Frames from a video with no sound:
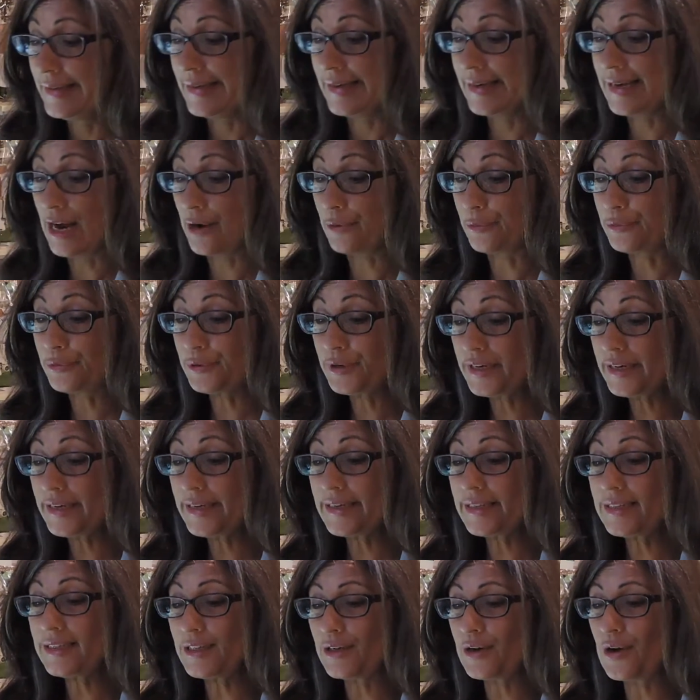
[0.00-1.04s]
It got
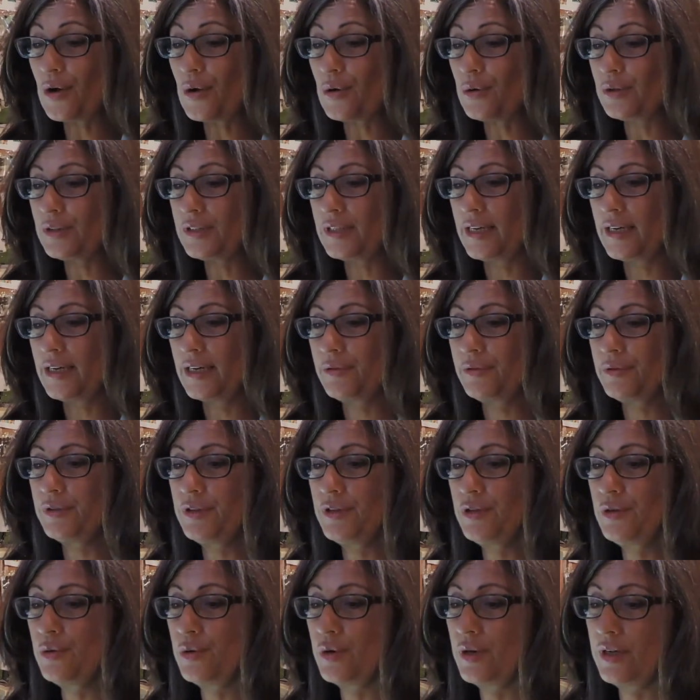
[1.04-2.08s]
really cold here
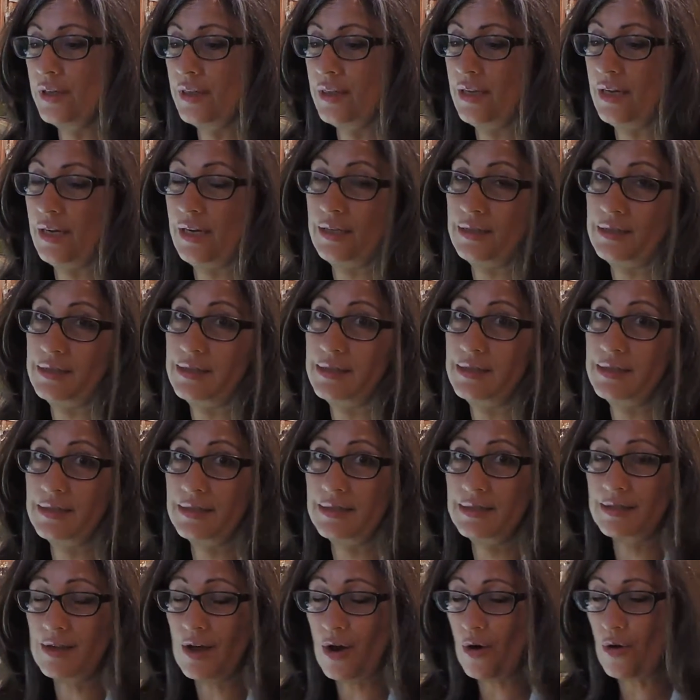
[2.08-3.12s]
in the Northeast,
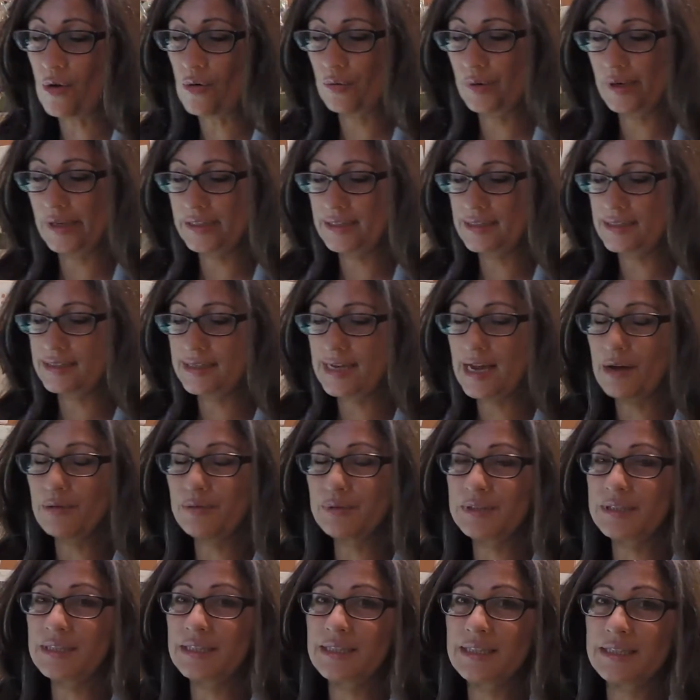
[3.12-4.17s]
so it's
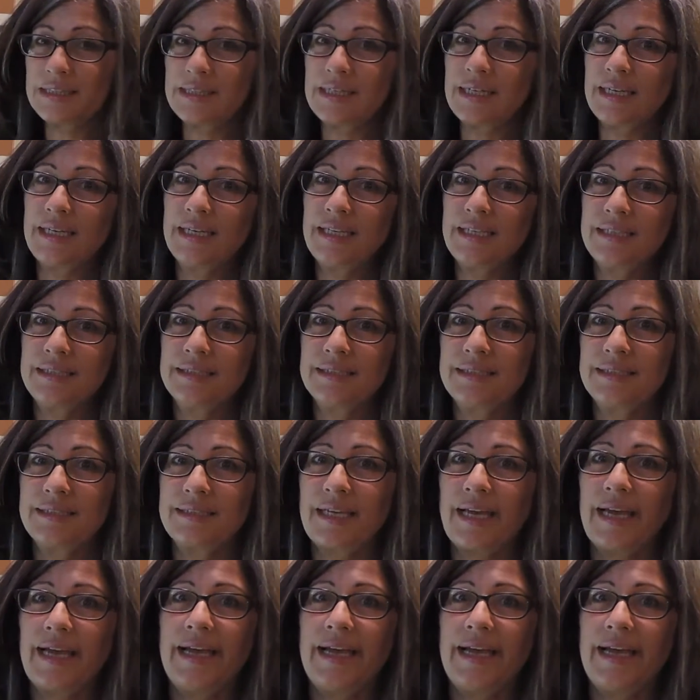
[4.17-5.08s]
down into the teens,